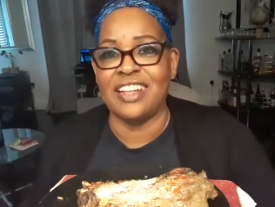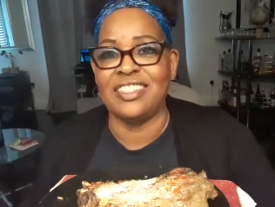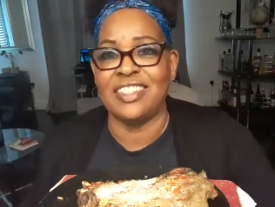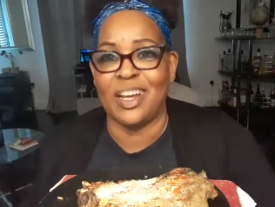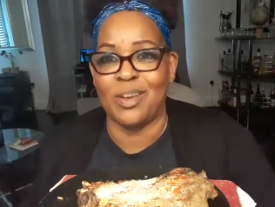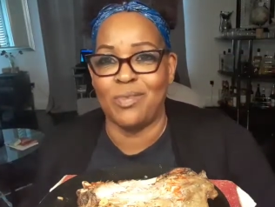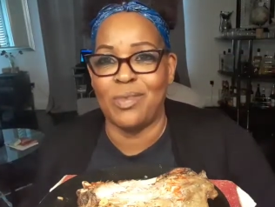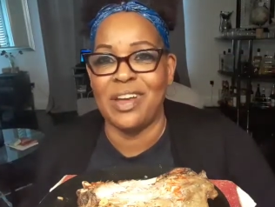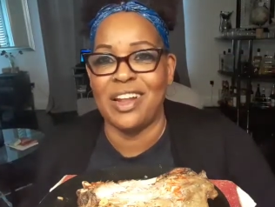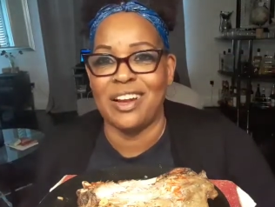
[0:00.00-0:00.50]
It
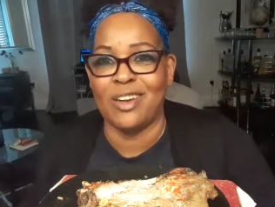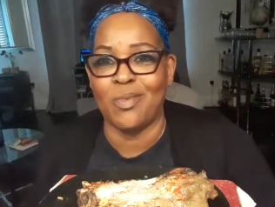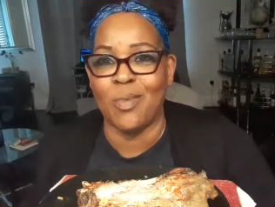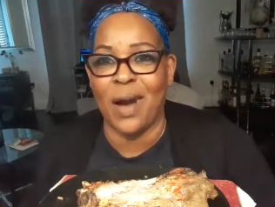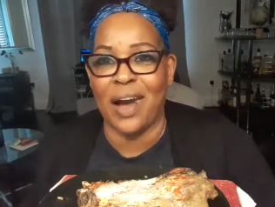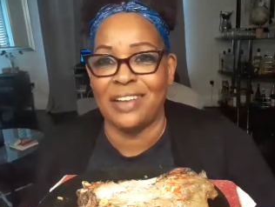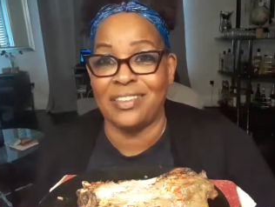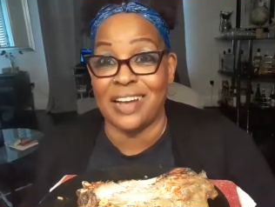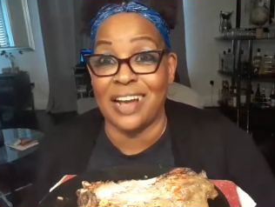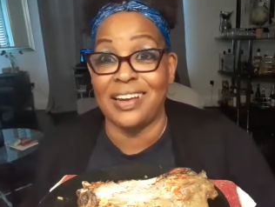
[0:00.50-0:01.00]
said read it
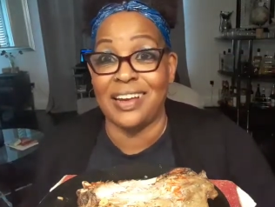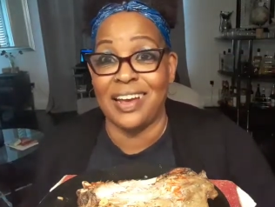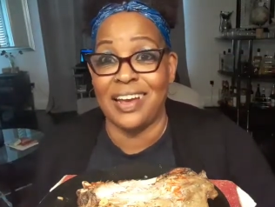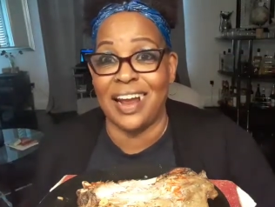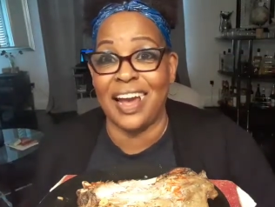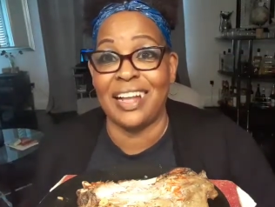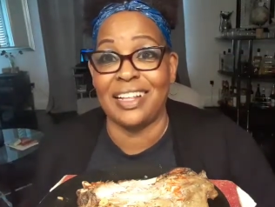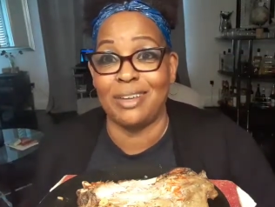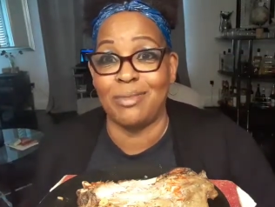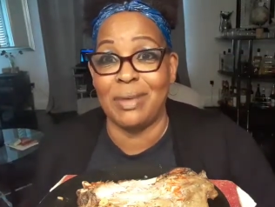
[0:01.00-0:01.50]
twice. I
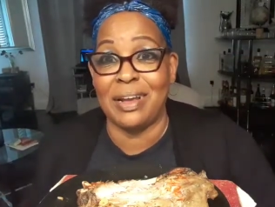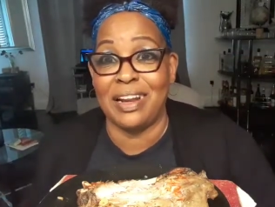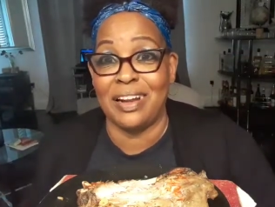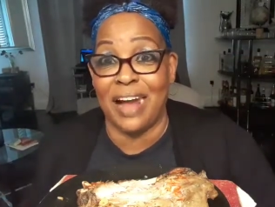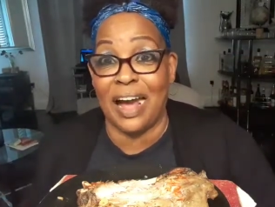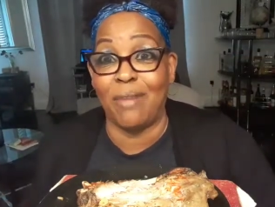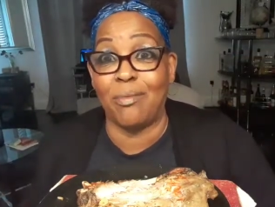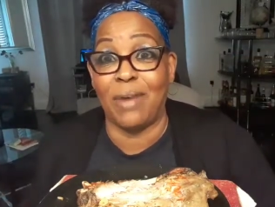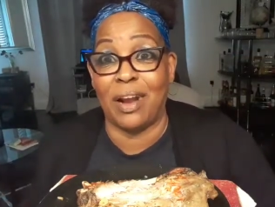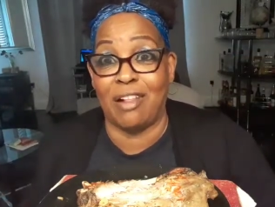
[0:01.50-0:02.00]
did. I had to read it.
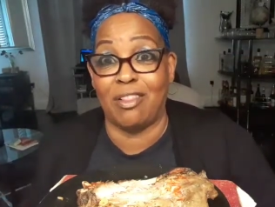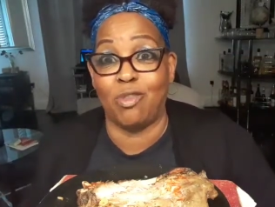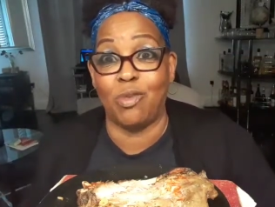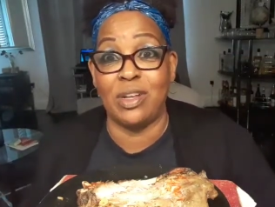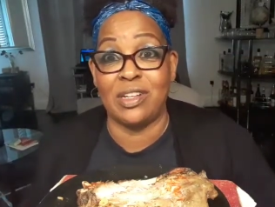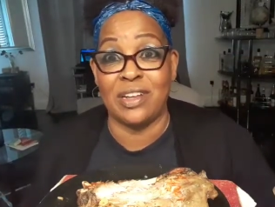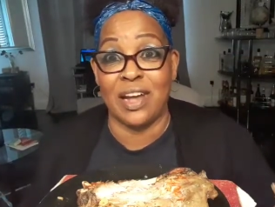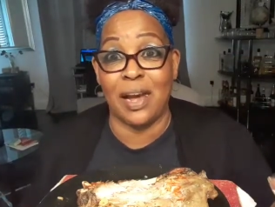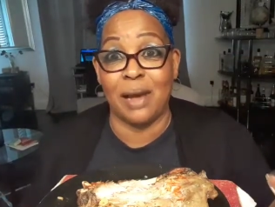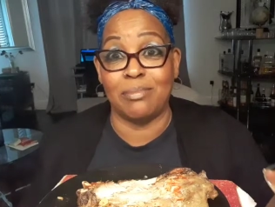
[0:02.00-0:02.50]
I read it
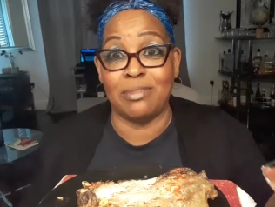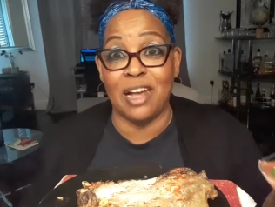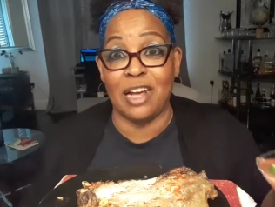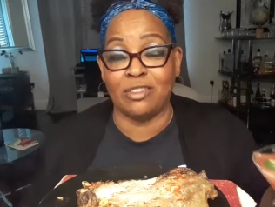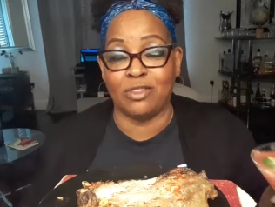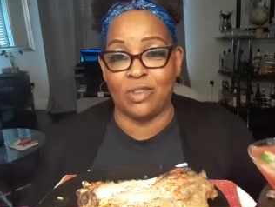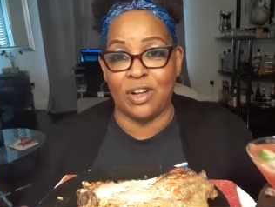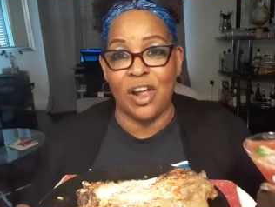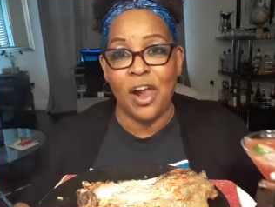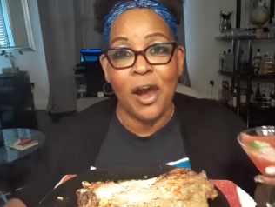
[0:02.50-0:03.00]
three times
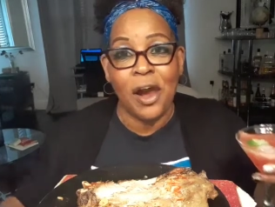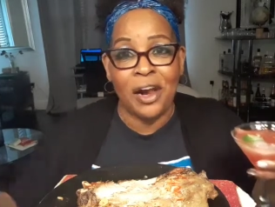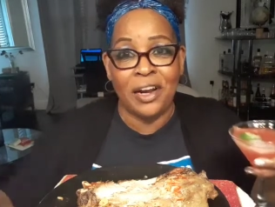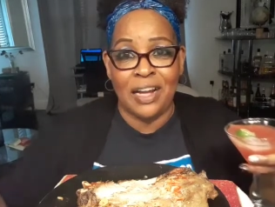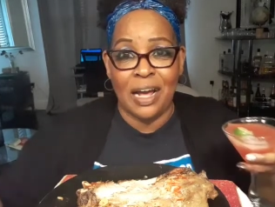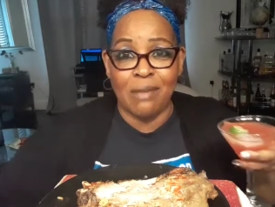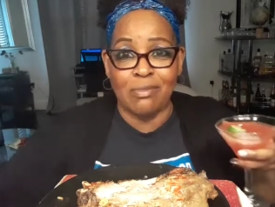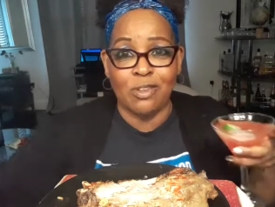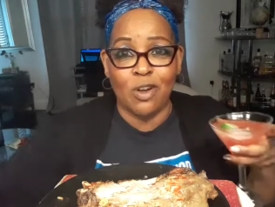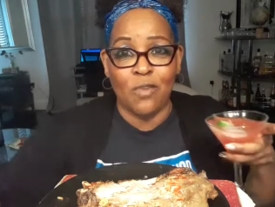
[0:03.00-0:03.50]
actually.
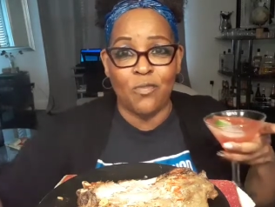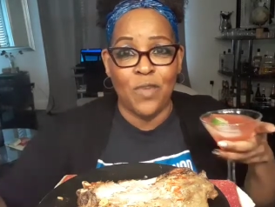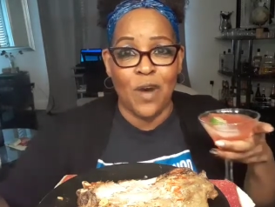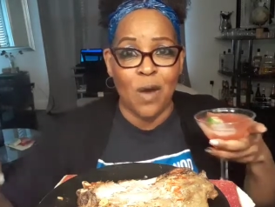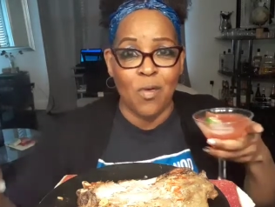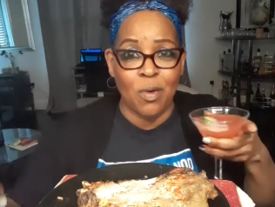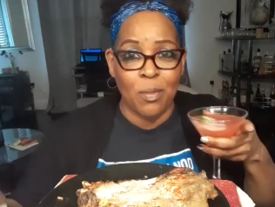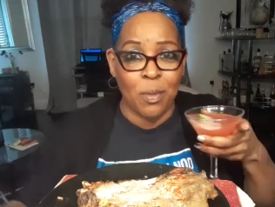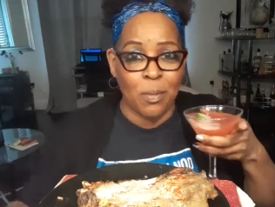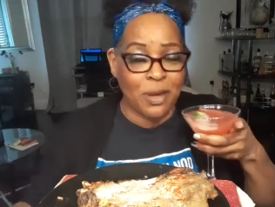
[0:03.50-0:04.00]
And I was on the
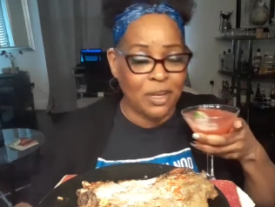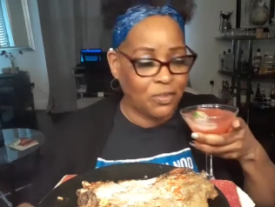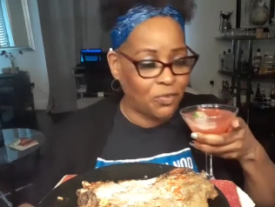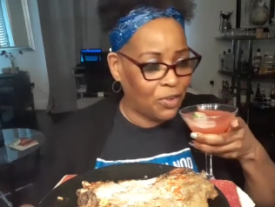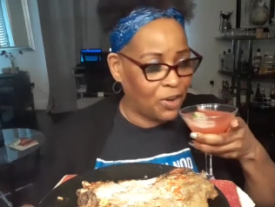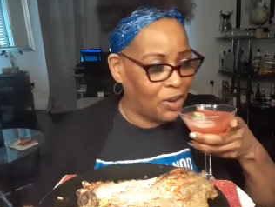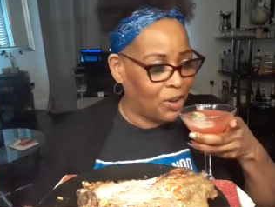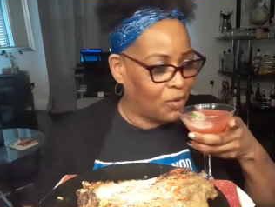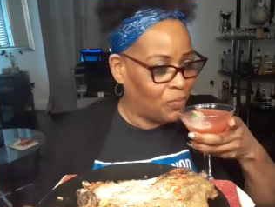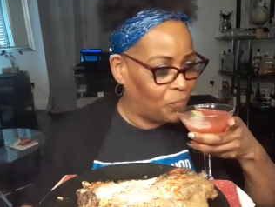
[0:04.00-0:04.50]
phone with my best
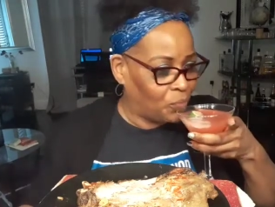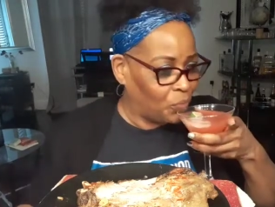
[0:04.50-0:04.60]
friend.